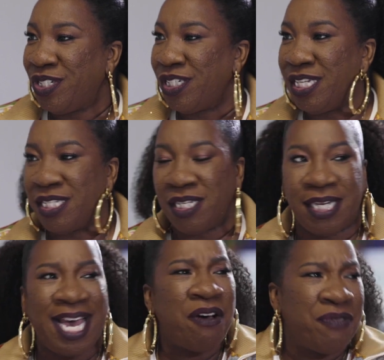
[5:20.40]
It's a
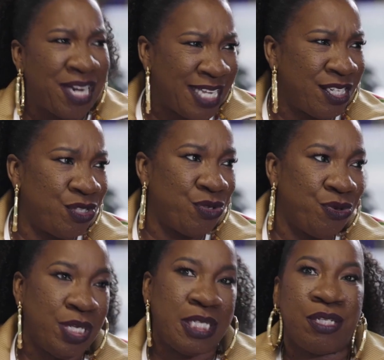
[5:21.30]
galvanizing
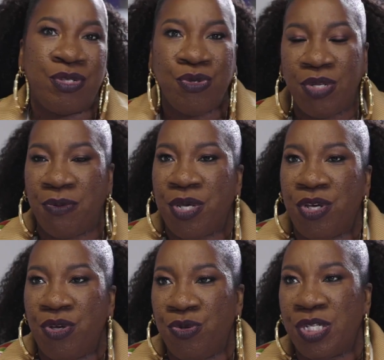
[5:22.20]
tool. It's a tool that we
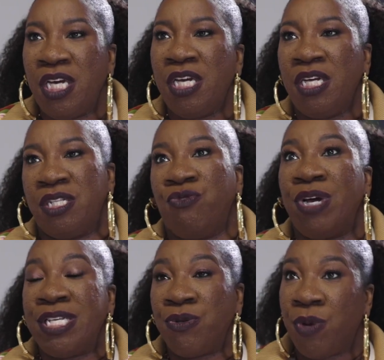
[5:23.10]
use to
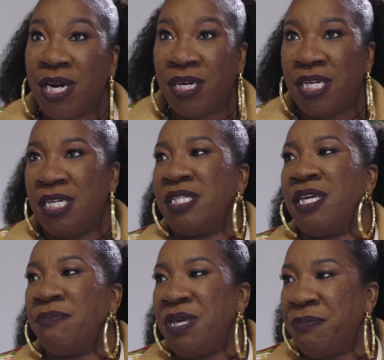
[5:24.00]
raise awareness, to
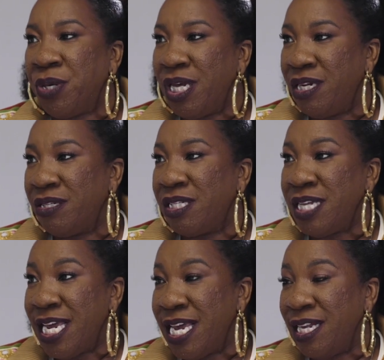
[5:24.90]
get people to
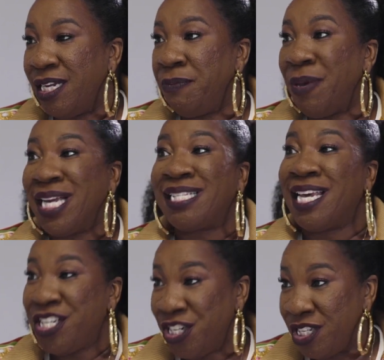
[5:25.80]
understand and pay
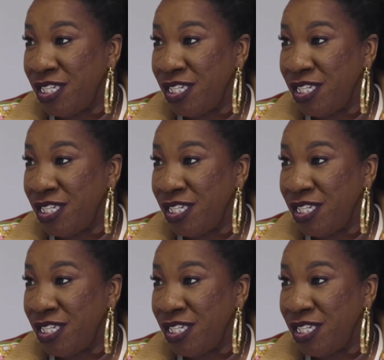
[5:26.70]
attention to